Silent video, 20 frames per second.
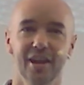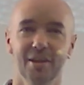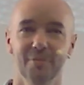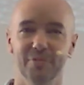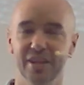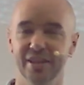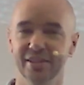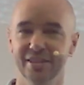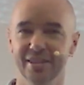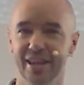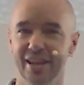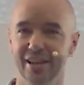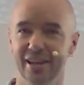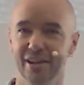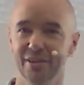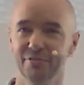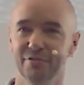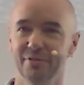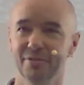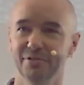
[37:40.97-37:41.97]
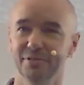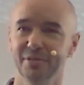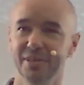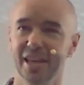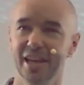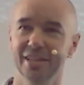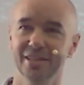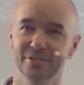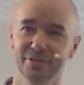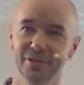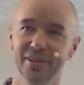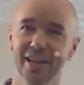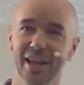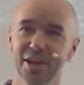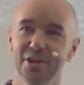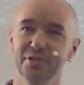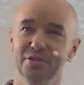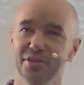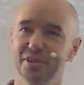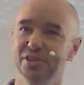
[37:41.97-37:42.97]
And incidentally, I've yet to find
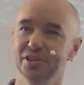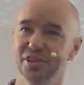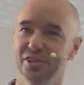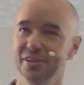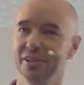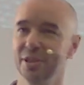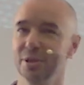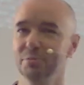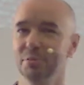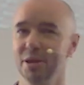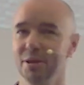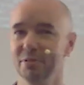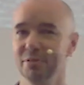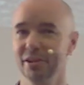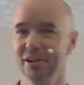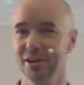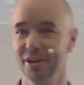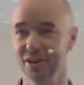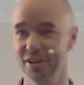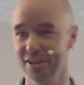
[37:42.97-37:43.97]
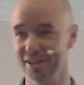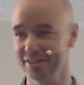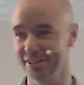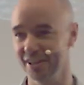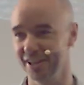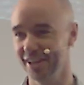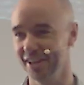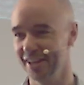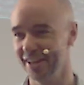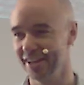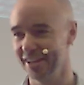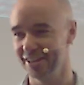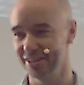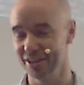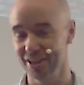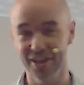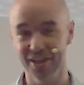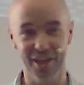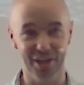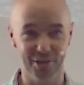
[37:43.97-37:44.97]
out who the shiny people are. Because
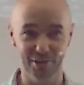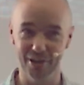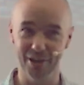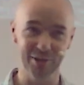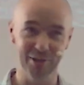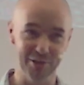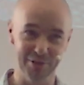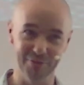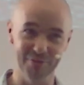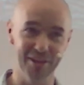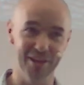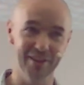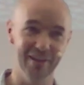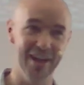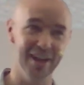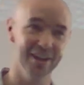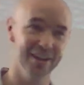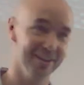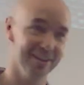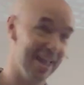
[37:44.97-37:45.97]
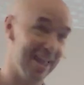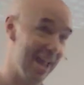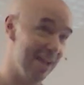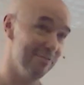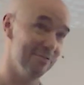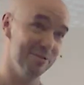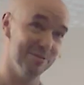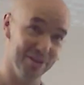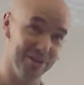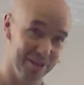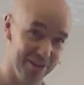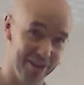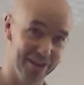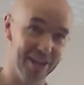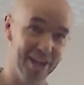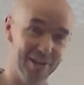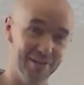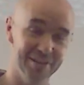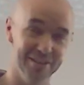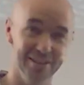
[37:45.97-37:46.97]
I know quite a lot of you, and everyone I
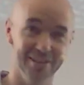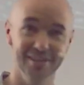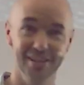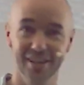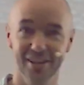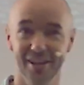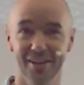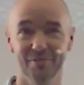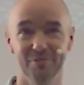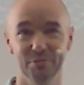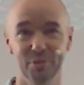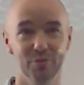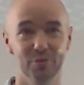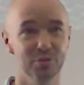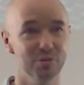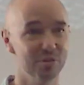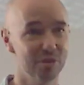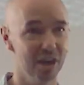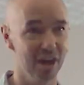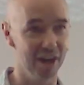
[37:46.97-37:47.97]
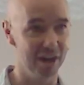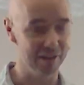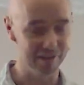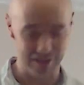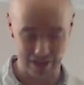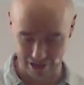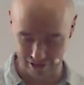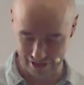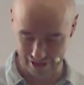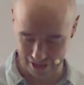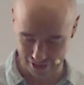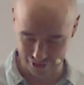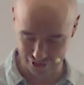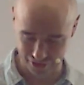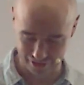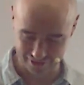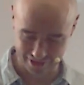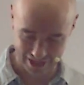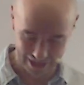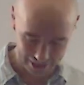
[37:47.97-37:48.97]
know is a sinner. We've all got our own
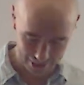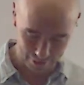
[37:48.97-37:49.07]
issues.